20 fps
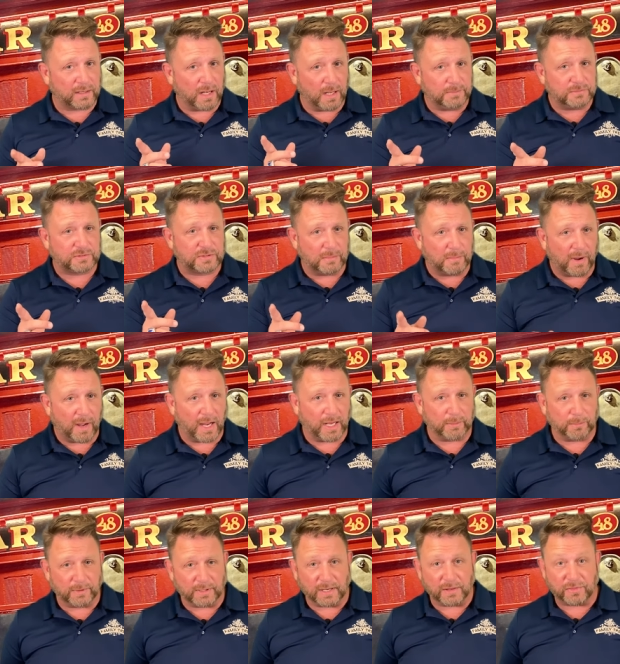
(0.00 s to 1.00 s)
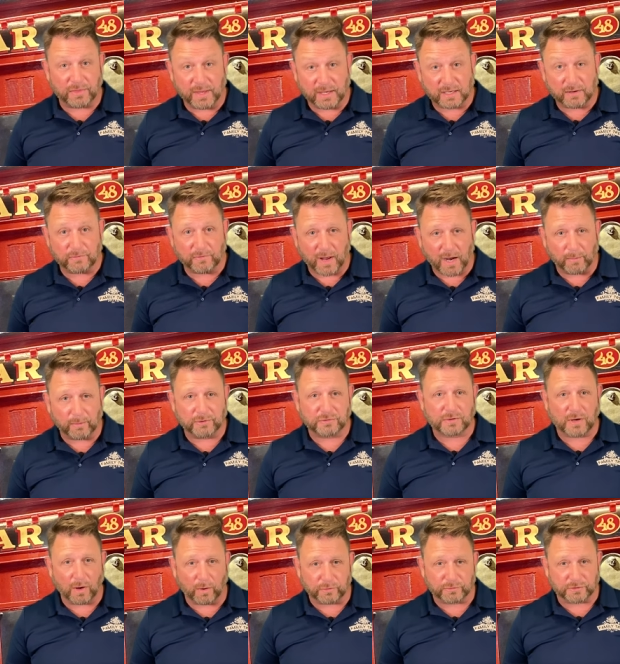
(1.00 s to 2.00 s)
comes to mind when they think of Irish
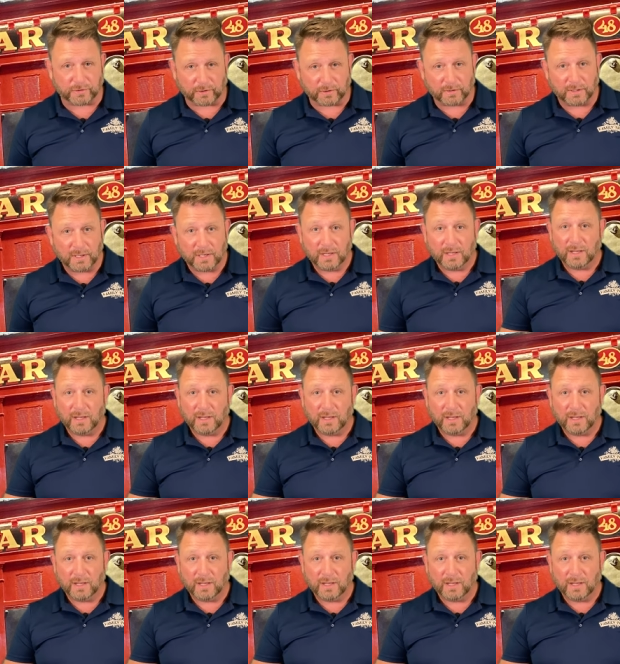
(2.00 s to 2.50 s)
culture,